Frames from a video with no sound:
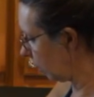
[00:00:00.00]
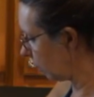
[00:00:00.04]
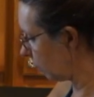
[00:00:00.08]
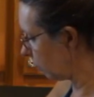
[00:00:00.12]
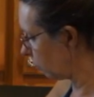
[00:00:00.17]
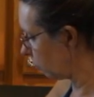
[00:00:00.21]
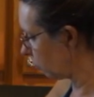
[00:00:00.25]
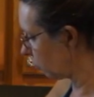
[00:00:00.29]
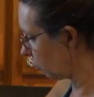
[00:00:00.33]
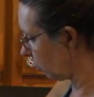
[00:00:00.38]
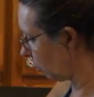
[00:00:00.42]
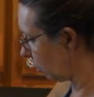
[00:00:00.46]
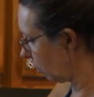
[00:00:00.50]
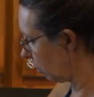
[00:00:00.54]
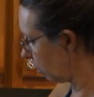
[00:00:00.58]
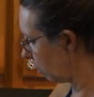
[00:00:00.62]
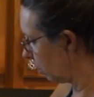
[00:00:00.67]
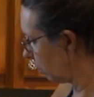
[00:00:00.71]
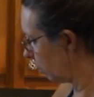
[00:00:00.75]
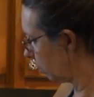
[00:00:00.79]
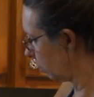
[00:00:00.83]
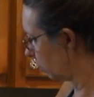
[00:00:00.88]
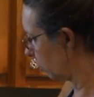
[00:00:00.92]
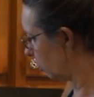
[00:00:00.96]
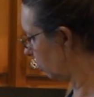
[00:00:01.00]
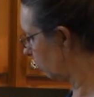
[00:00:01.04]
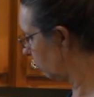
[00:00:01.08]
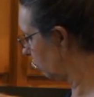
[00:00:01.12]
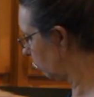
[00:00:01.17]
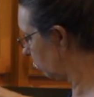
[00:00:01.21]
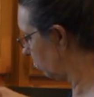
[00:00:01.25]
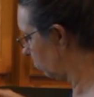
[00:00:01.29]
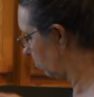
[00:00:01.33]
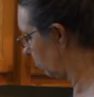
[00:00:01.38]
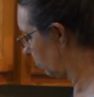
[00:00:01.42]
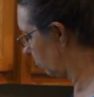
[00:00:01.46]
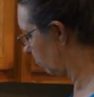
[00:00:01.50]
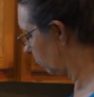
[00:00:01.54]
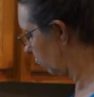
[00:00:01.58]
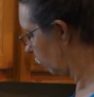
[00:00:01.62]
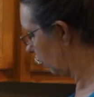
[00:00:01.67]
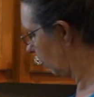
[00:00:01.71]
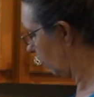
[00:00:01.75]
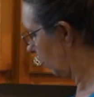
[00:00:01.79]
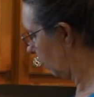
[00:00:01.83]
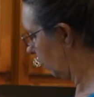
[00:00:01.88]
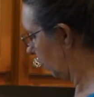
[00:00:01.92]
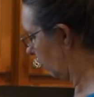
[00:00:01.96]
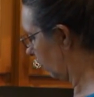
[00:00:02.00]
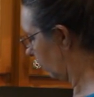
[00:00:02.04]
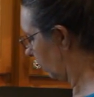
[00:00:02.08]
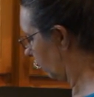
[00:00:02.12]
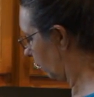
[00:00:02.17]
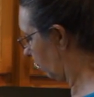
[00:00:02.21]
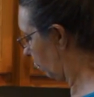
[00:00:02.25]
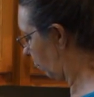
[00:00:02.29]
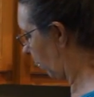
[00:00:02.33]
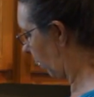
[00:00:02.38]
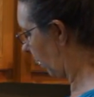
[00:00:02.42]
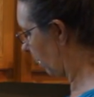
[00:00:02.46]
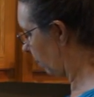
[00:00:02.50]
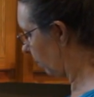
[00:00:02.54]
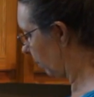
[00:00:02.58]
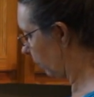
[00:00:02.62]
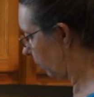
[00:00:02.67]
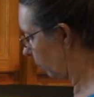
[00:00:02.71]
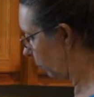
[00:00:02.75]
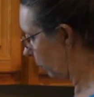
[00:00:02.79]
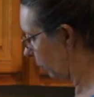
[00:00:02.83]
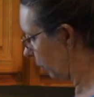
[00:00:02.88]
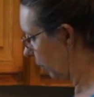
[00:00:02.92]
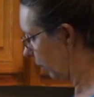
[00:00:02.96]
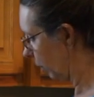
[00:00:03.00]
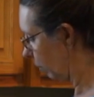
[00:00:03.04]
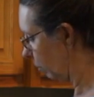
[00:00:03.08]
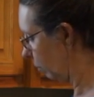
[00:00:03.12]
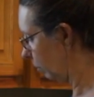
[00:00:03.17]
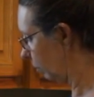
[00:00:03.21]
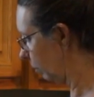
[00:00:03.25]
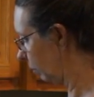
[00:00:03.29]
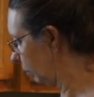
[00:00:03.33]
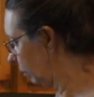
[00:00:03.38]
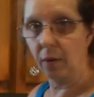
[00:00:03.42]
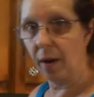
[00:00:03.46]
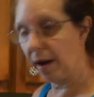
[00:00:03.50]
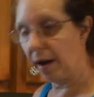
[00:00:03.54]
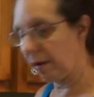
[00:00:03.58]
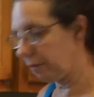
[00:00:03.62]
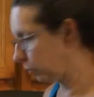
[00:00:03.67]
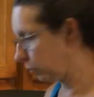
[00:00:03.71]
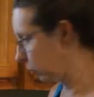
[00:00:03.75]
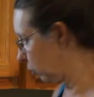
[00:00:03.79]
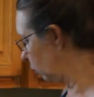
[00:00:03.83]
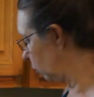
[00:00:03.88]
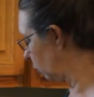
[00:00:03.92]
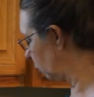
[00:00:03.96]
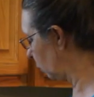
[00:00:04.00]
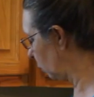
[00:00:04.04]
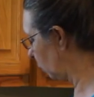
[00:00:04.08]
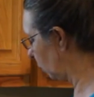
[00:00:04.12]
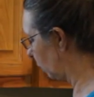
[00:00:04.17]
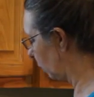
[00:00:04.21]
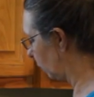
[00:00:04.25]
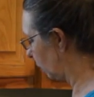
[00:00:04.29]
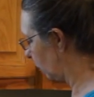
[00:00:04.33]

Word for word: other jar, to the bottom of the rim. You have to